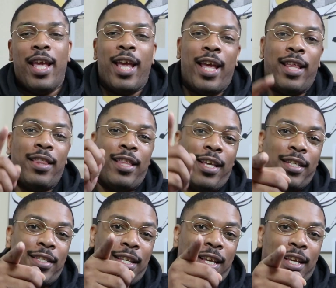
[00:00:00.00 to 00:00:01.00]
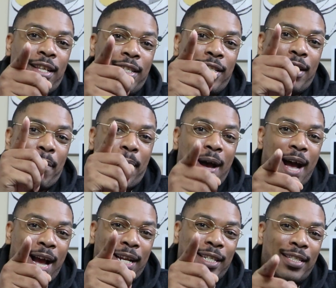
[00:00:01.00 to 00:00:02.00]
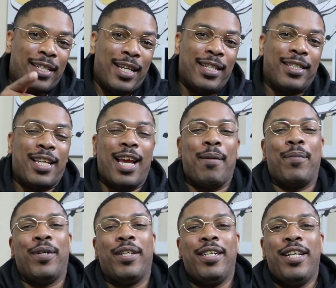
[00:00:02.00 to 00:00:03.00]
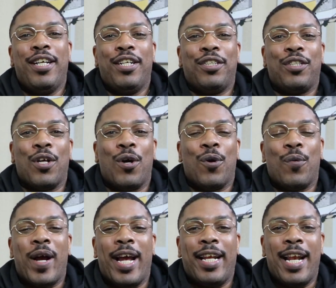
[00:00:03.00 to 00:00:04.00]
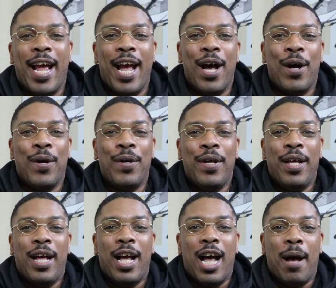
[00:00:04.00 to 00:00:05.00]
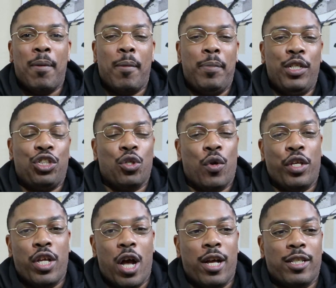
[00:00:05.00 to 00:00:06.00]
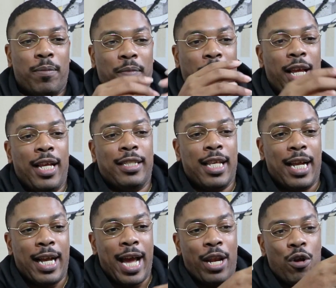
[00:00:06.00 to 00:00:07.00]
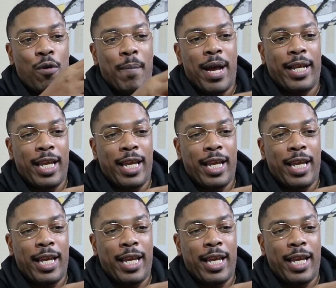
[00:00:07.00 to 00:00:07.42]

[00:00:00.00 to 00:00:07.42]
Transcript: and this is the behind the scenes camera. So right now, I'm gonna be showing y'all some things that I got on my